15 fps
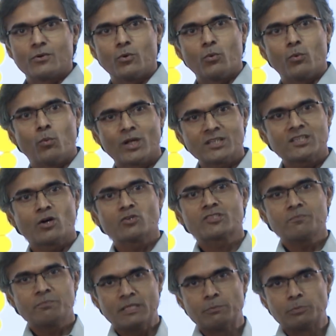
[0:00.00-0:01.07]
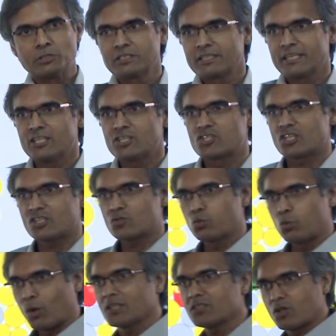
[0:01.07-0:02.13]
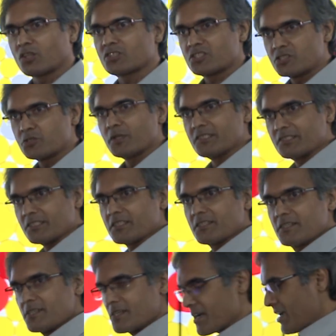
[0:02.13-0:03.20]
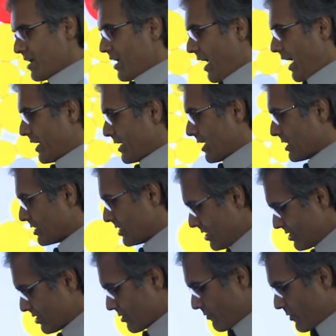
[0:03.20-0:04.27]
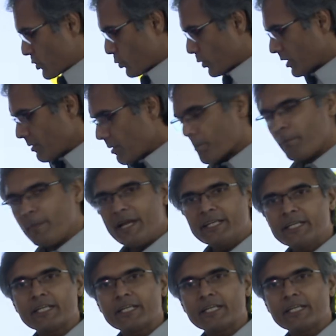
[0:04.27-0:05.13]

1,000 people in just one constituency. And this visual made it